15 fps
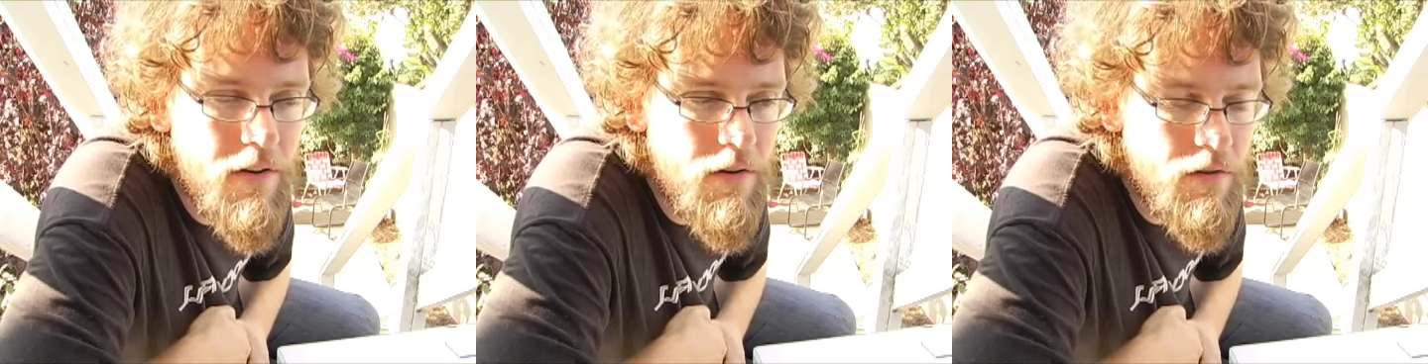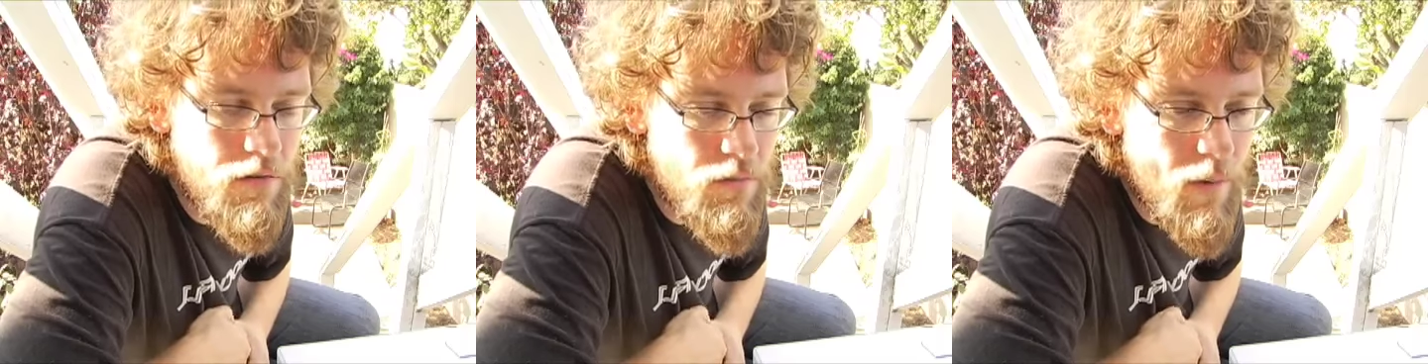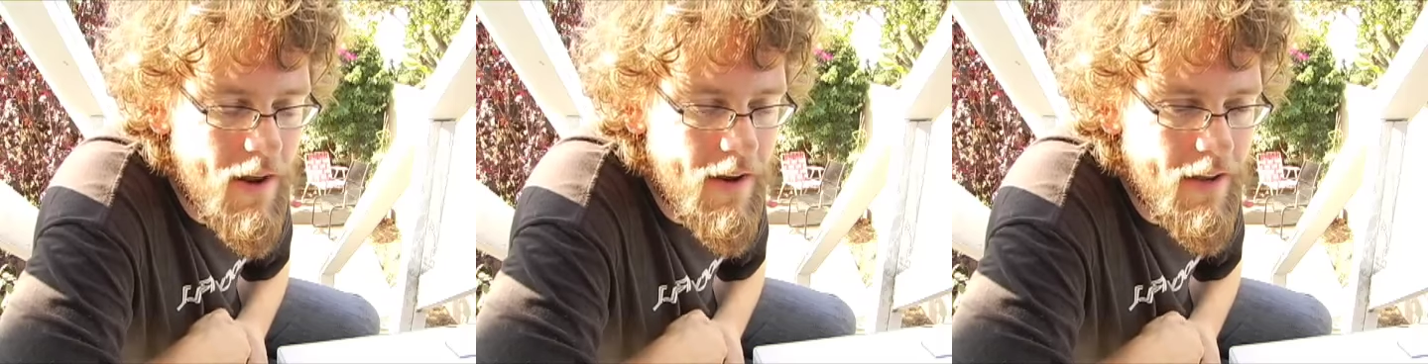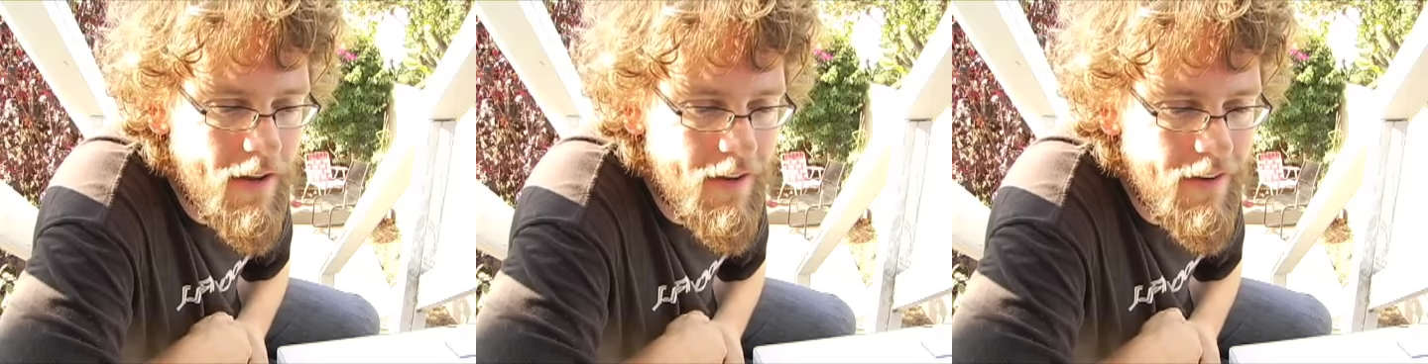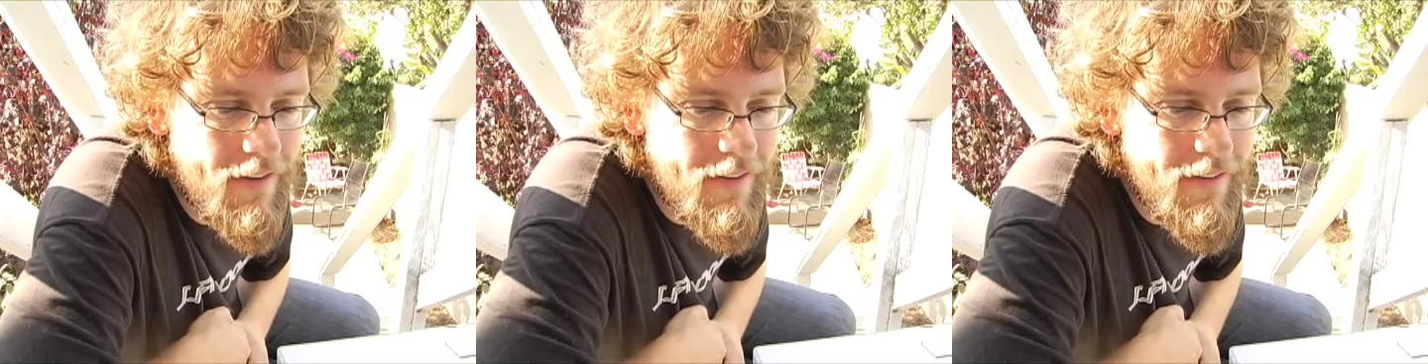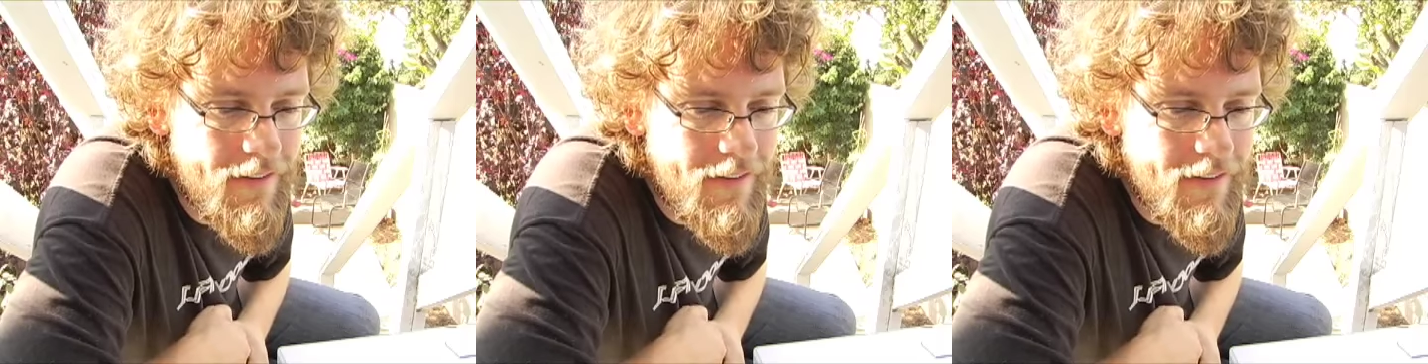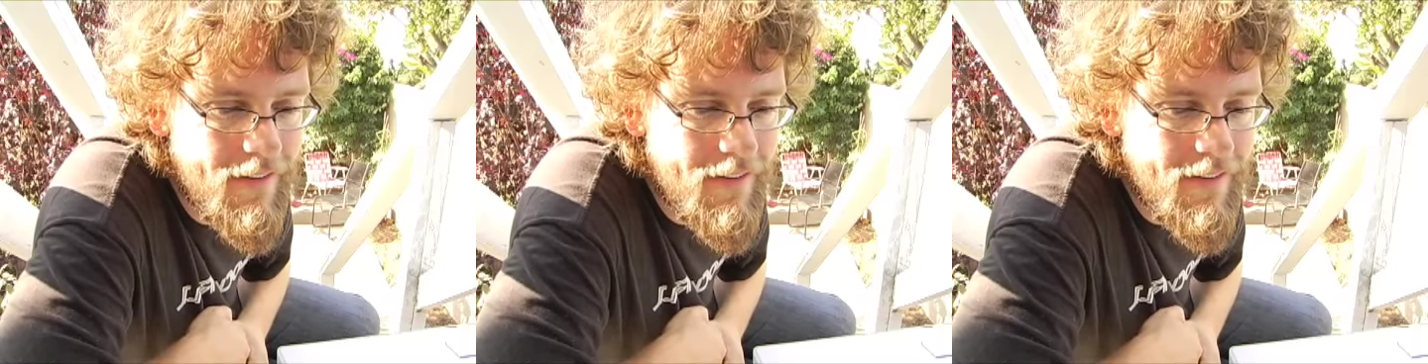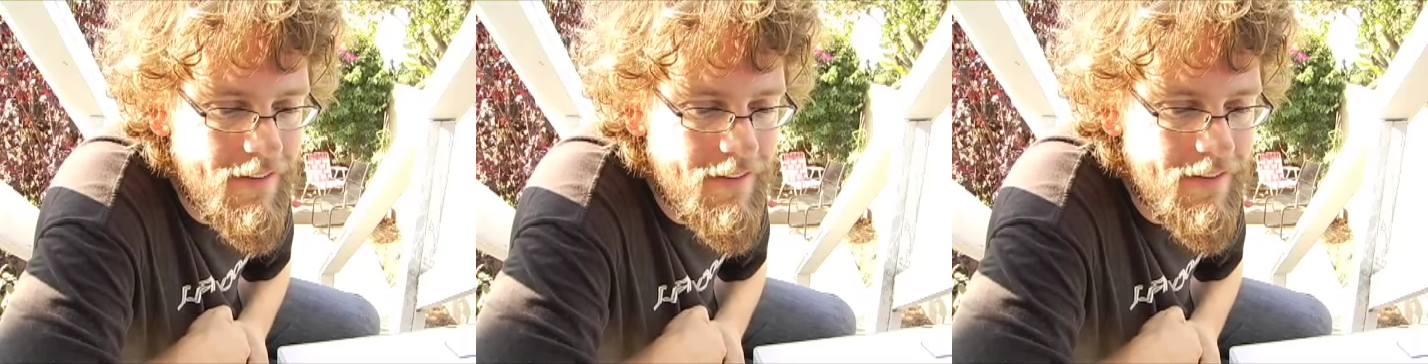who is waiting,
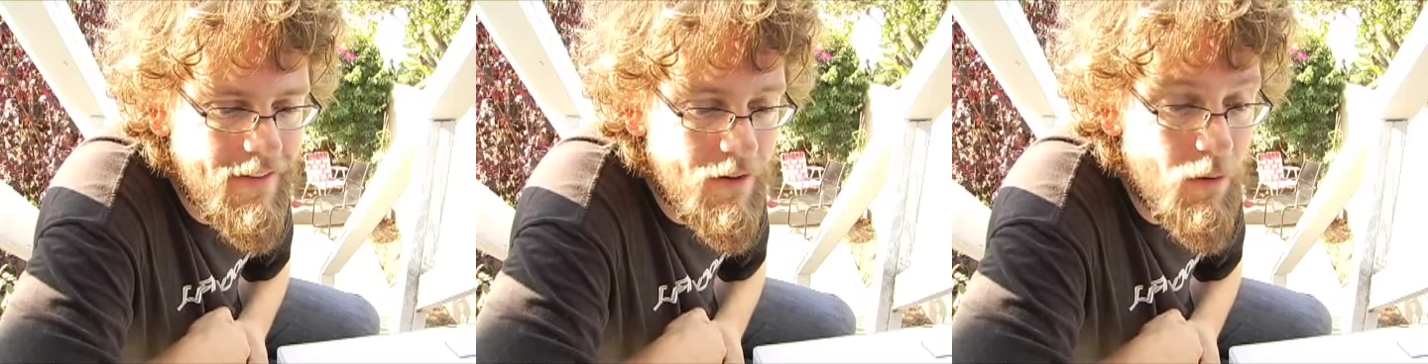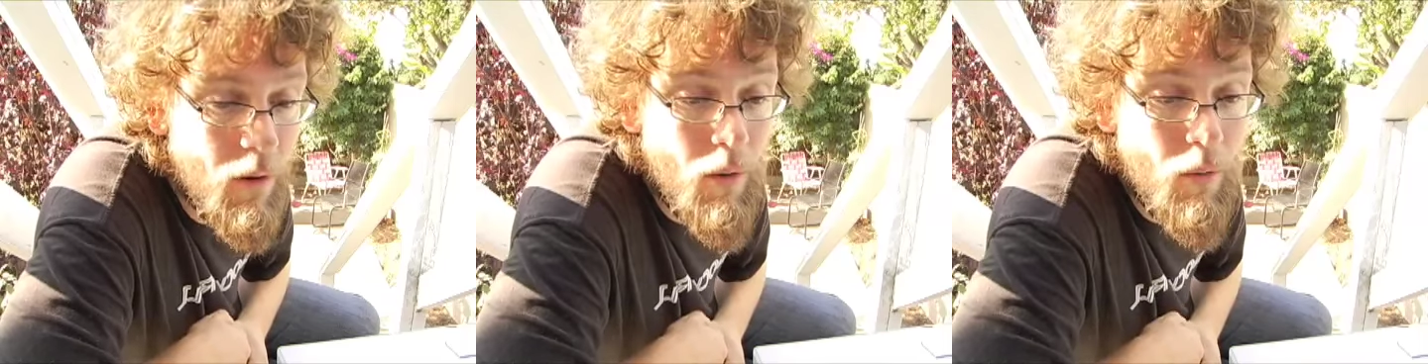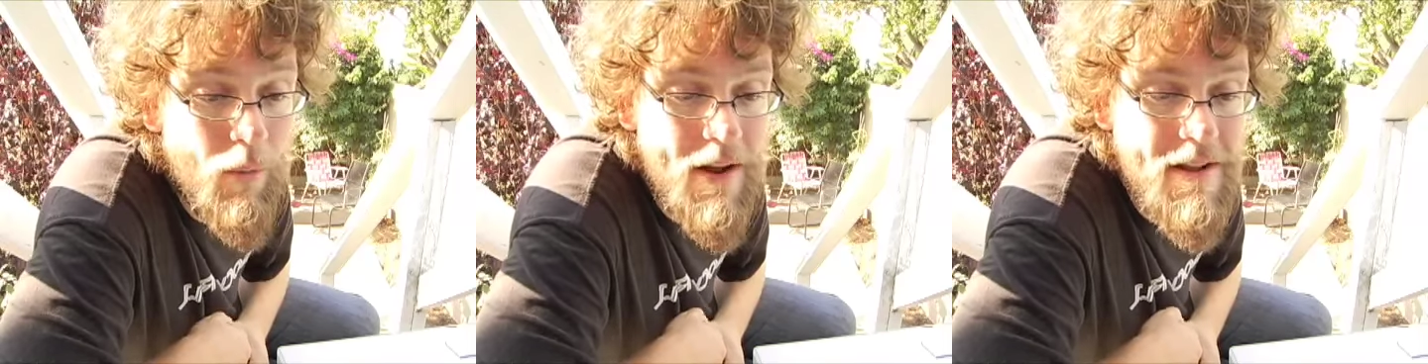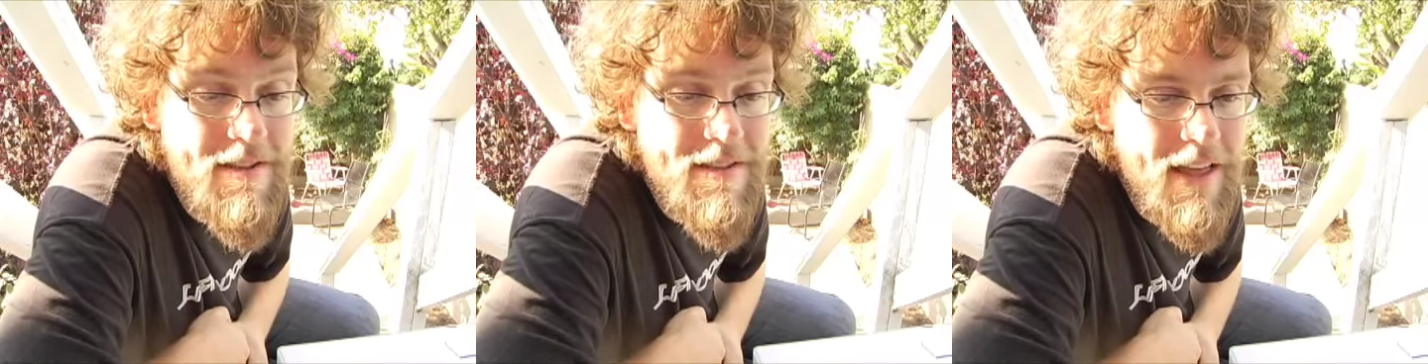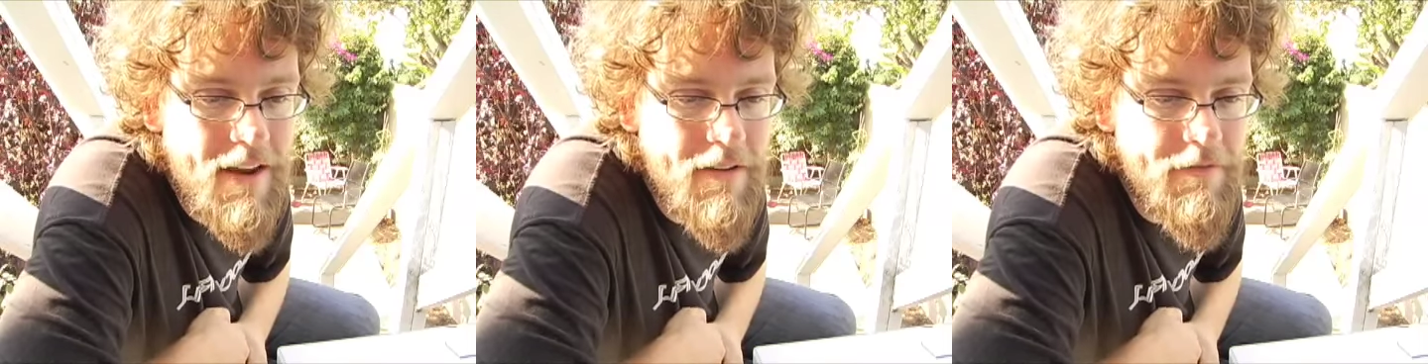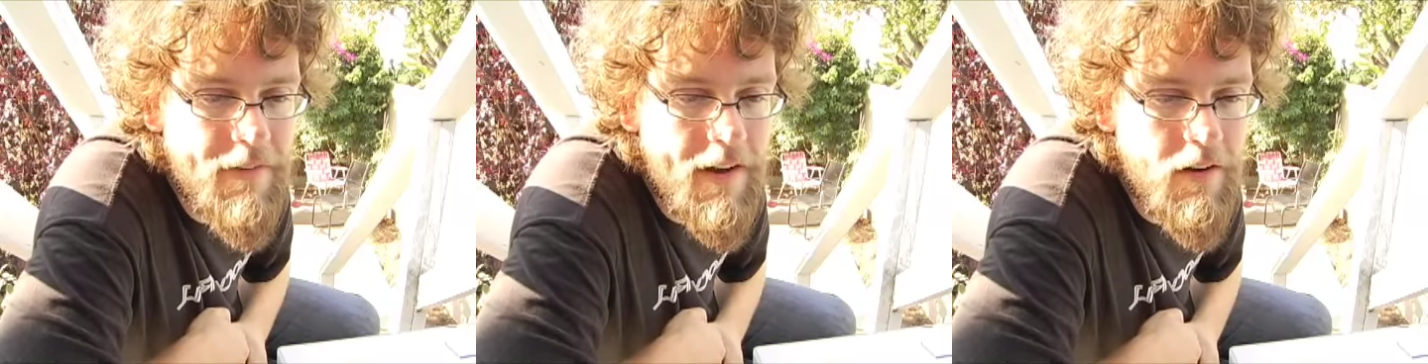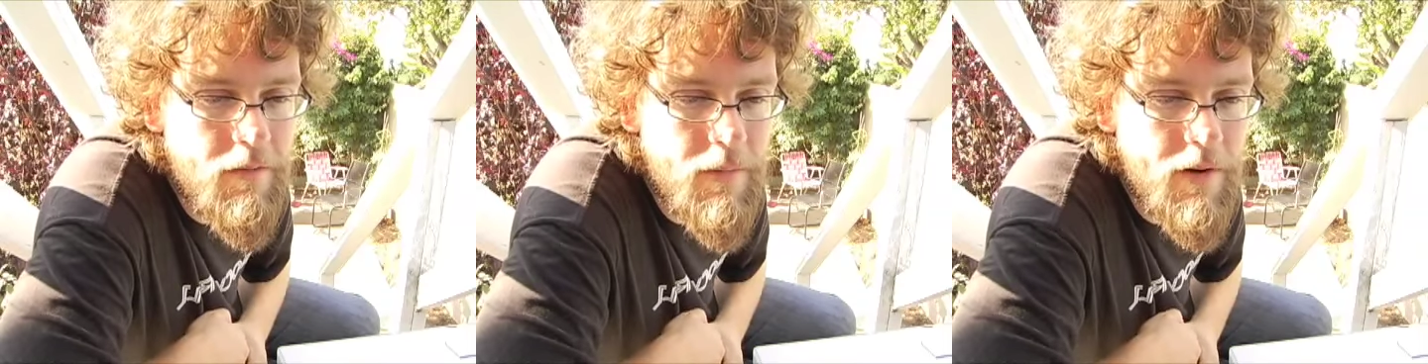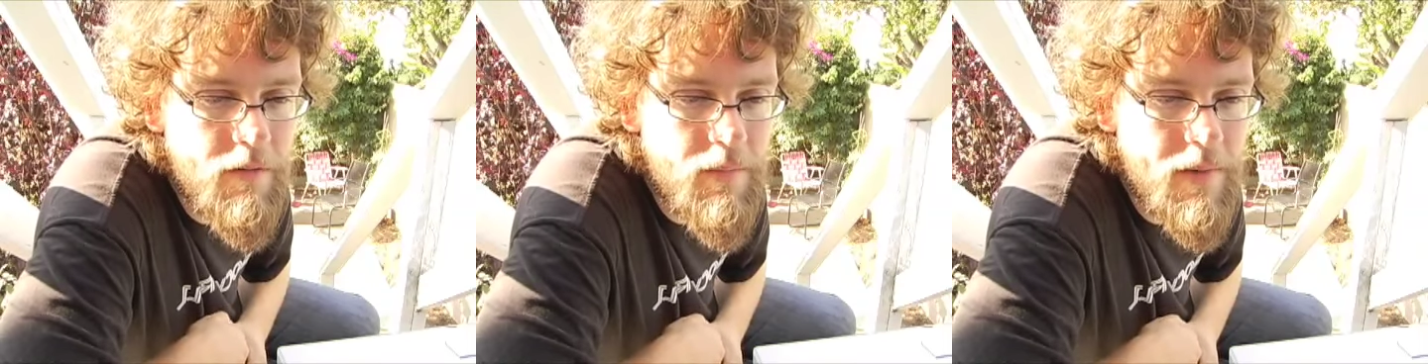who awaits that final
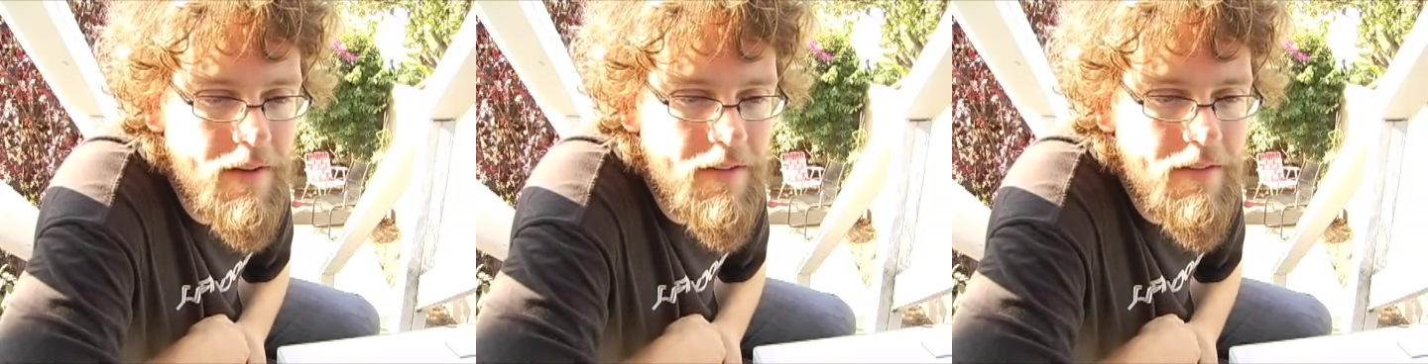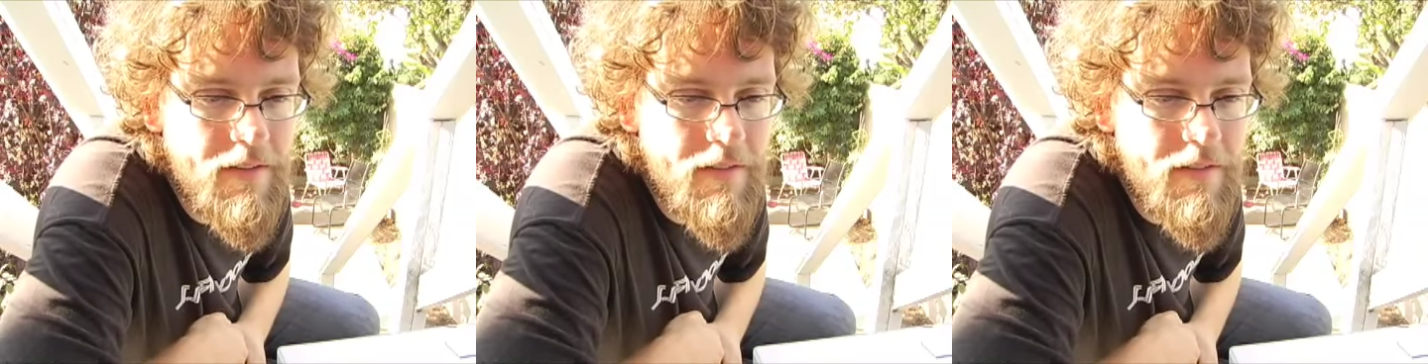movement,